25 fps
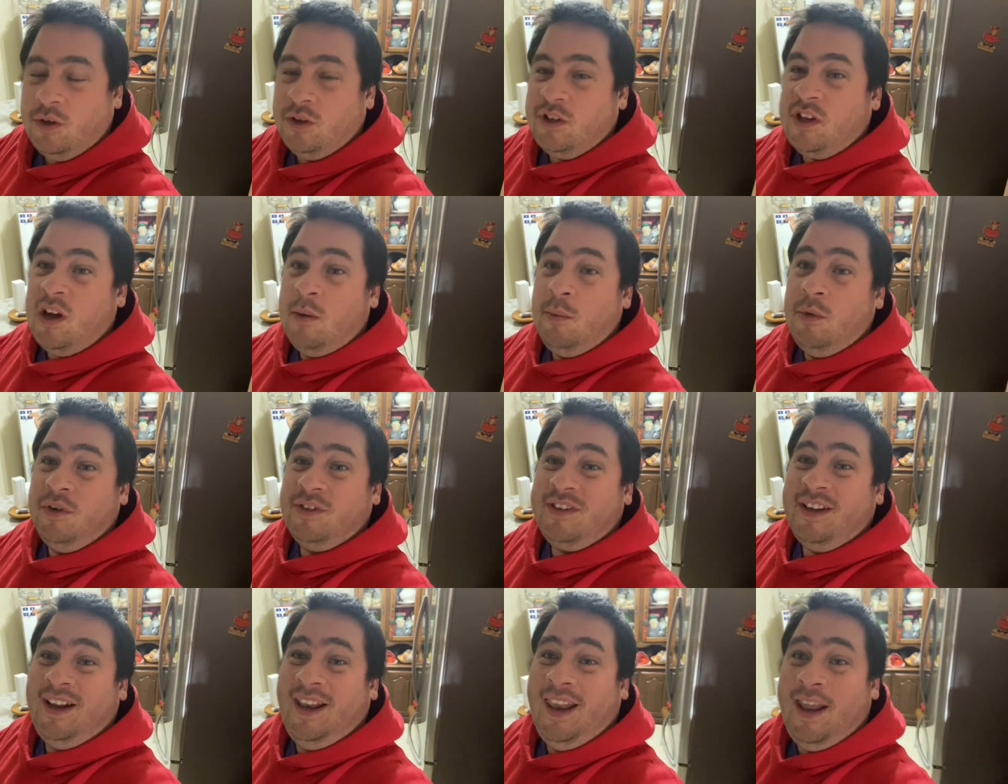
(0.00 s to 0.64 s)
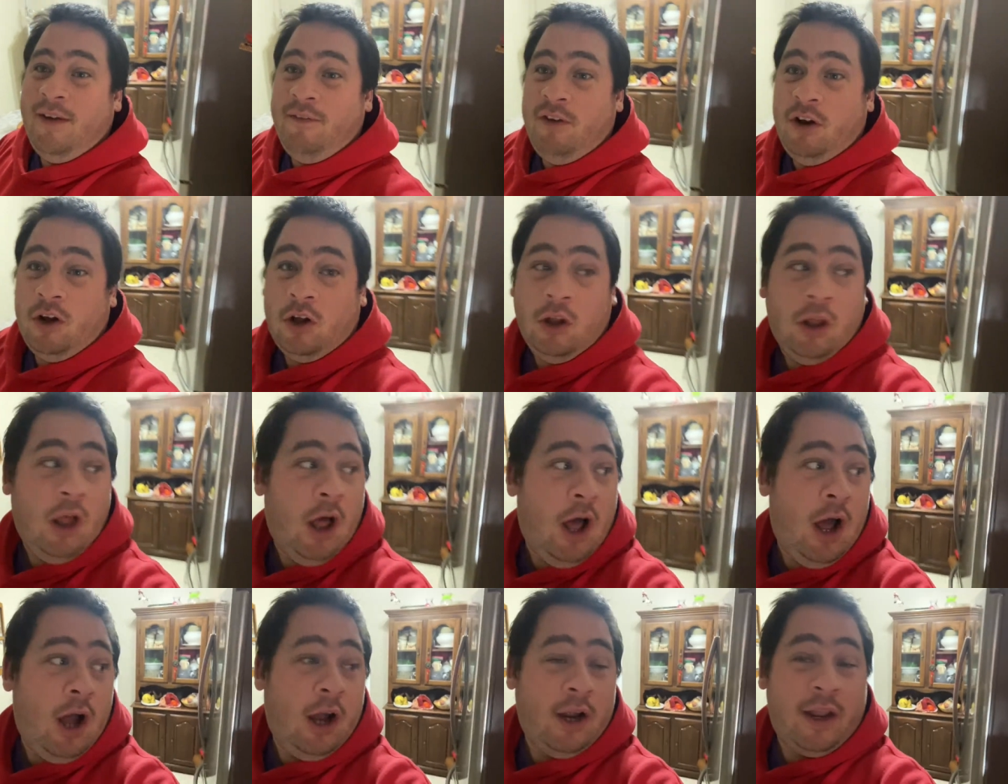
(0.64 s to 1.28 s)
it's almost eleven
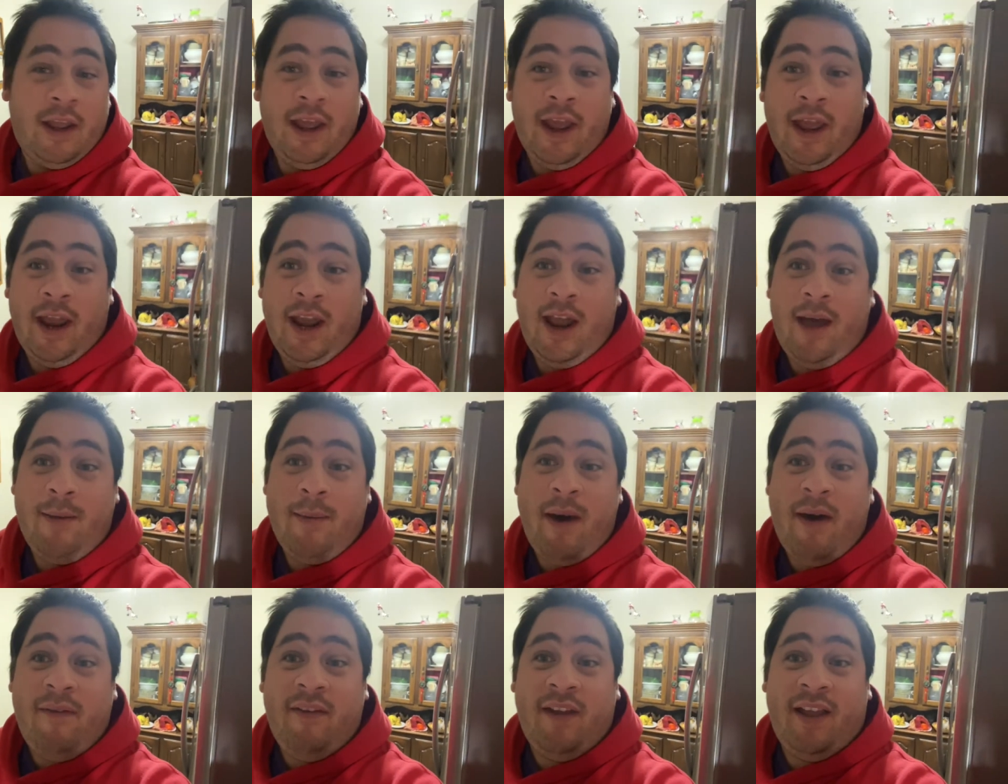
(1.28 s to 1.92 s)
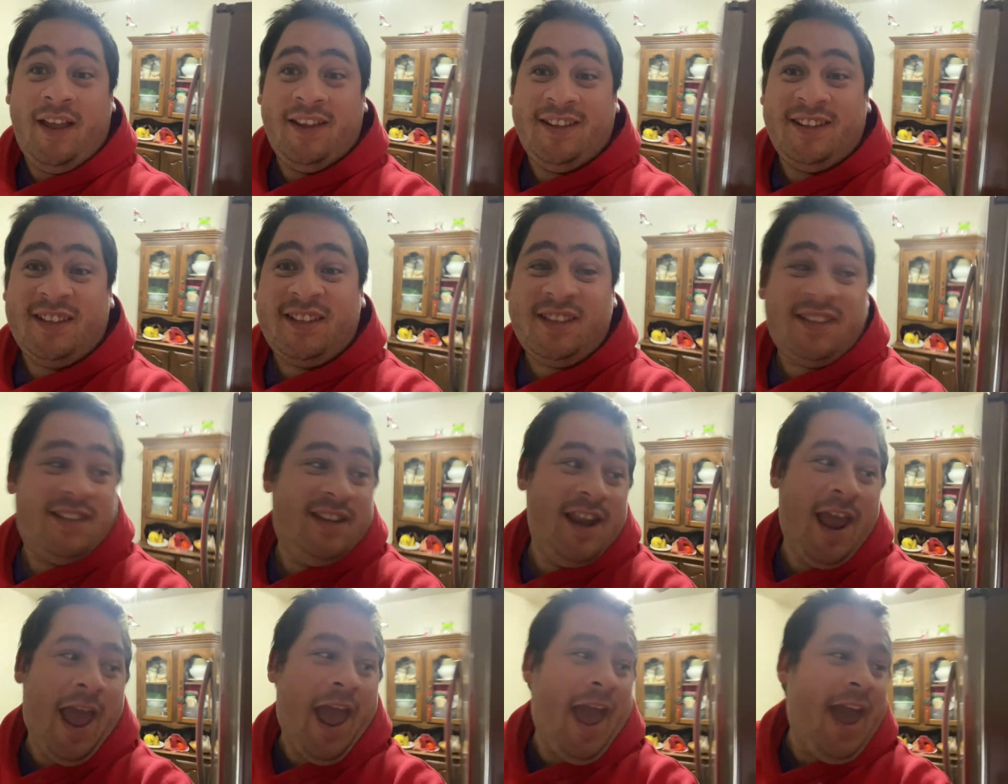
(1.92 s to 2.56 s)
o'clock, and I'm having a
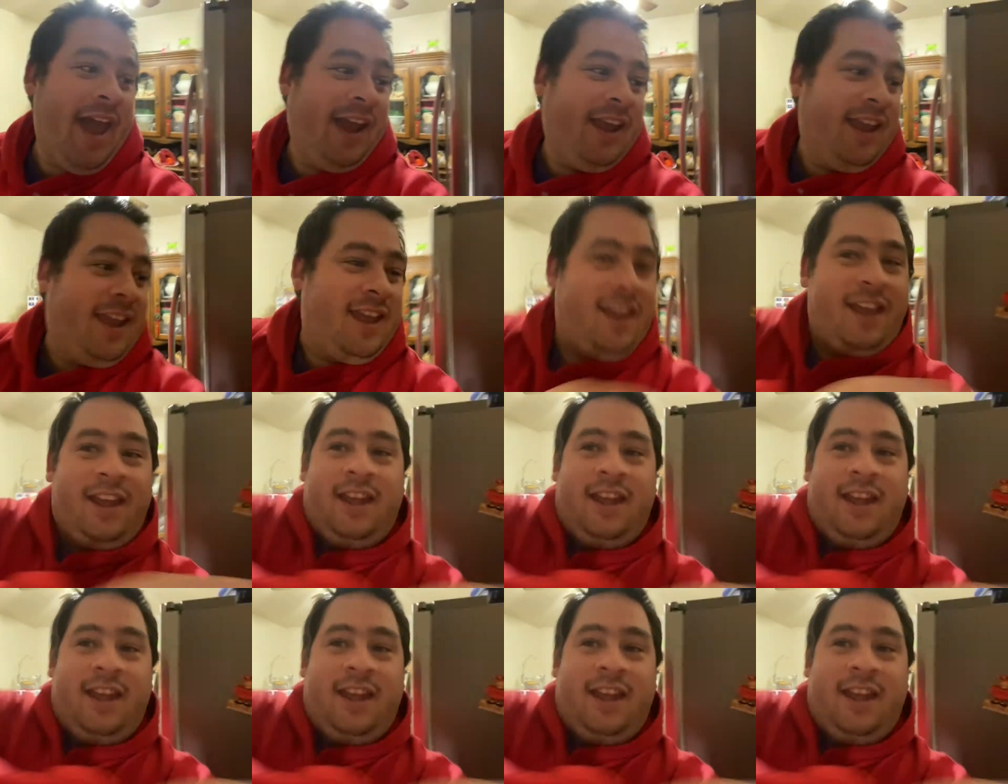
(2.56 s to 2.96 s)
snack.